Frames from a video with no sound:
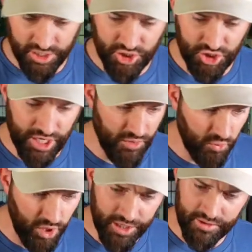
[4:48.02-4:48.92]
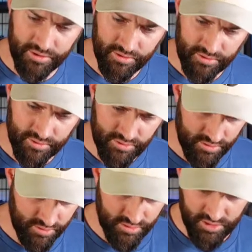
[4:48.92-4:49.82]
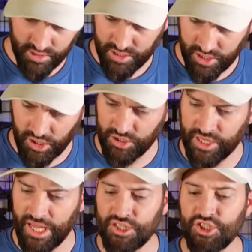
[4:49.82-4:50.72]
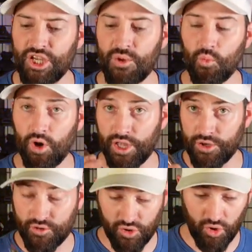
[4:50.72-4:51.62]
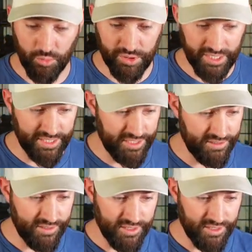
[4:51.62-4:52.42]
Gen 1. Here's a Gen 1 chrome plated.